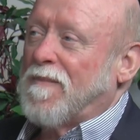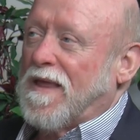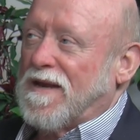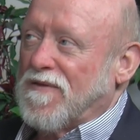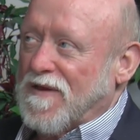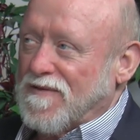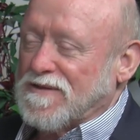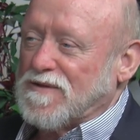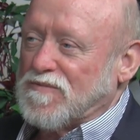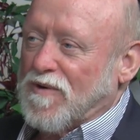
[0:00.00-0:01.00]
And I think
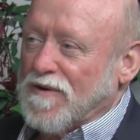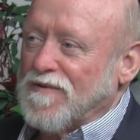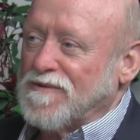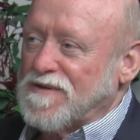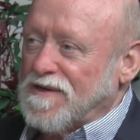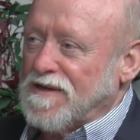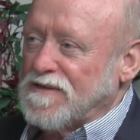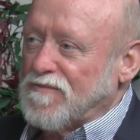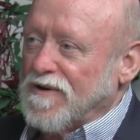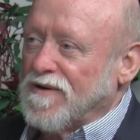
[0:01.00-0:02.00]
this is one of those
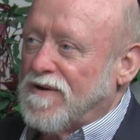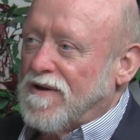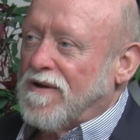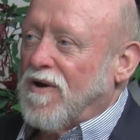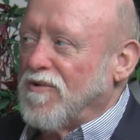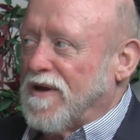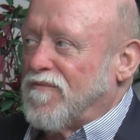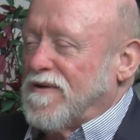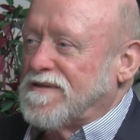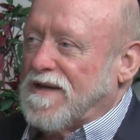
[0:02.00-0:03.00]
things where, oh yeah,
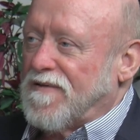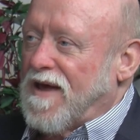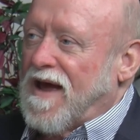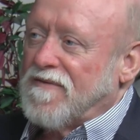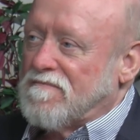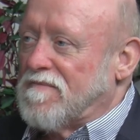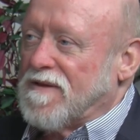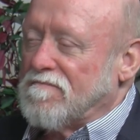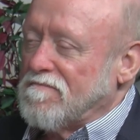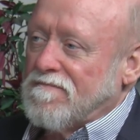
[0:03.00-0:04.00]
if we say that,
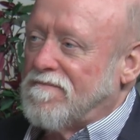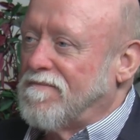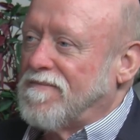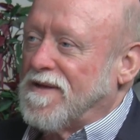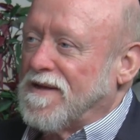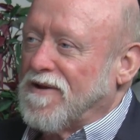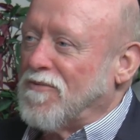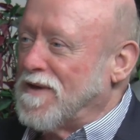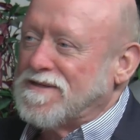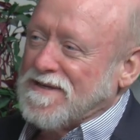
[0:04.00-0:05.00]
then then it all
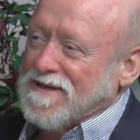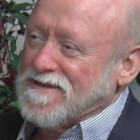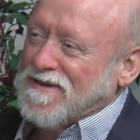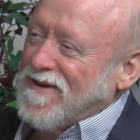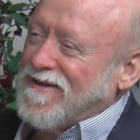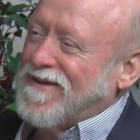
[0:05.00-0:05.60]
makes sense.